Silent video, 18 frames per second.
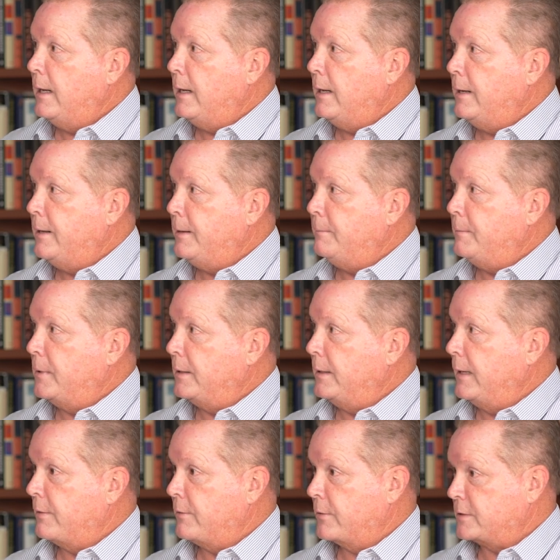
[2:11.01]

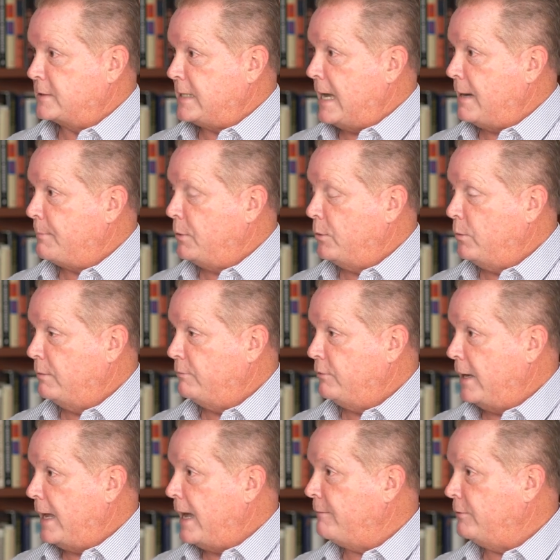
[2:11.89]
Another example,
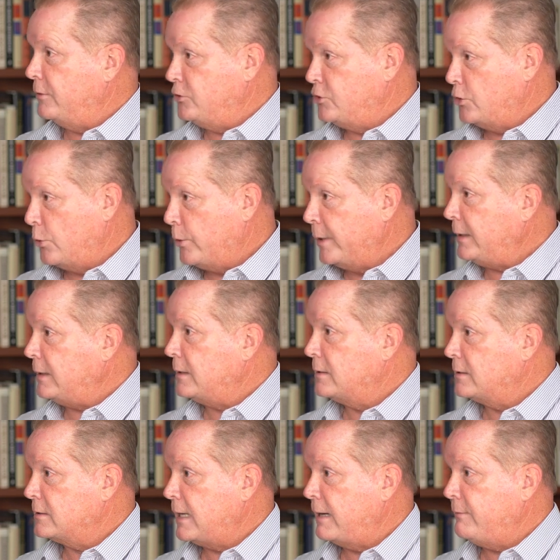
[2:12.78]
if you have a joint
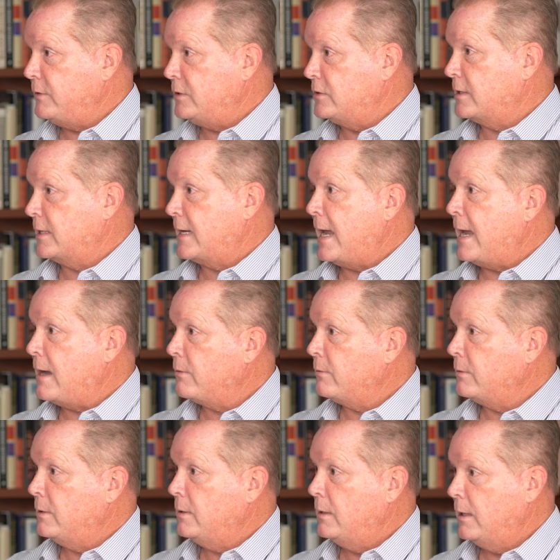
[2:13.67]
savings
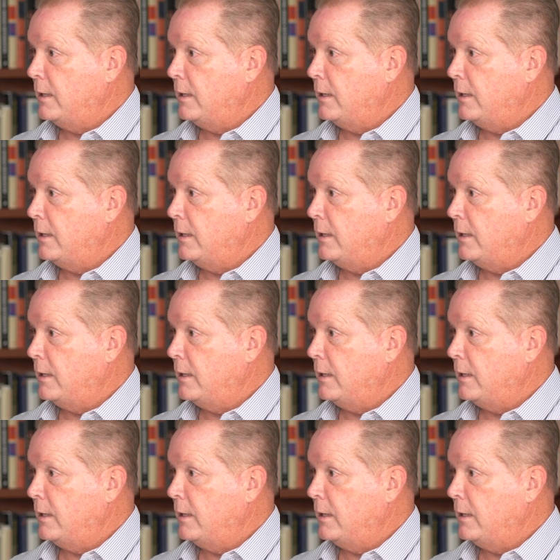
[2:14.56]
account,